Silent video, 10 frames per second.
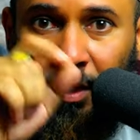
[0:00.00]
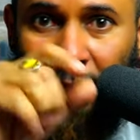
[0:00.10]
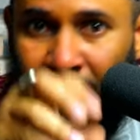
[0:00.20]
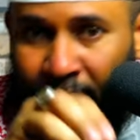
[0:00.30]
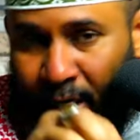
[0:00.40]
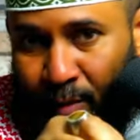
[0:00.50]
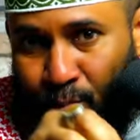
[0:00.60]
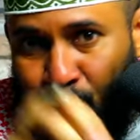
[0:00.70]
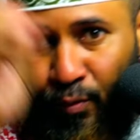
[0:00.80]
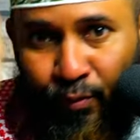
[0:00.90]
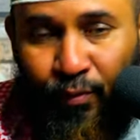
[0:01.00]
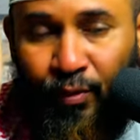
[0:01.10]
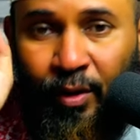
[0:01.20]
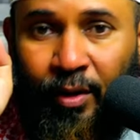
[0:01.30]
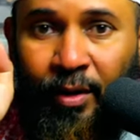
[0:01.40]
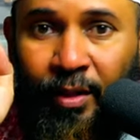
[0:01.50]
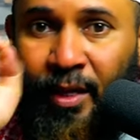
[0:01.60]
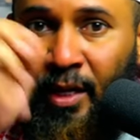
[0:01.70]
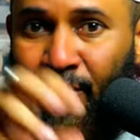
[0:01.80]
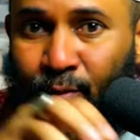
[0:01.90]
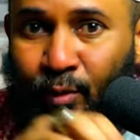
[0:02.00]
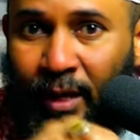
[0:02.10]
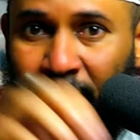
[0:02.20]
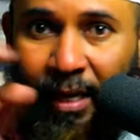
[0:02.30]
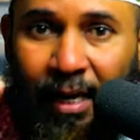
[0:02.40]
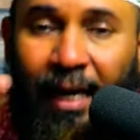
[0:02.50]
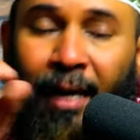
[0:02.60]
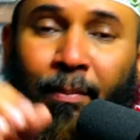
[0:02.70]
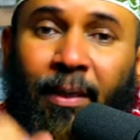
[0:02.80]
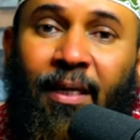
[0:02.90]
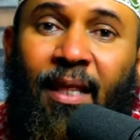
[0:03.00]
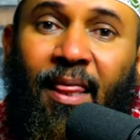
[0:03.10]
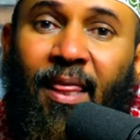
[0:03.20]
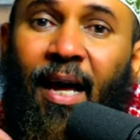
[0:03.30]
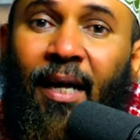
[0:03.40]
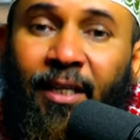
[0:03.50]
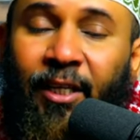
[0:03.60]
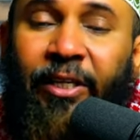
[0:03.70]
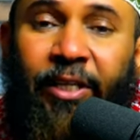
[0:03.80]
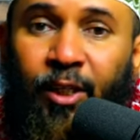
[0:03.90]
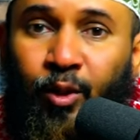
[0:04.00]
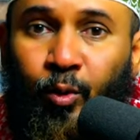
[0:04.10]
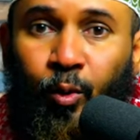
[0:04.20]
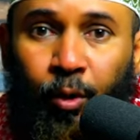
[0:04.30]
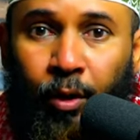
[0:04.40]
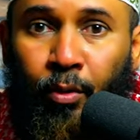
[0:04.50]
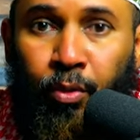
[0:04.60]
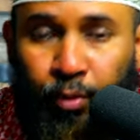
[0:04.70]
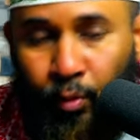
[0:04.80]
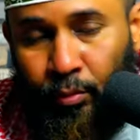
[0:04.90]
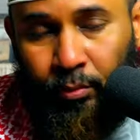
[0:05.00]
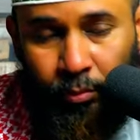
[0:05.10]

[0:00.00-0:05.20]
and he removes the evil and the calamity that he is going through.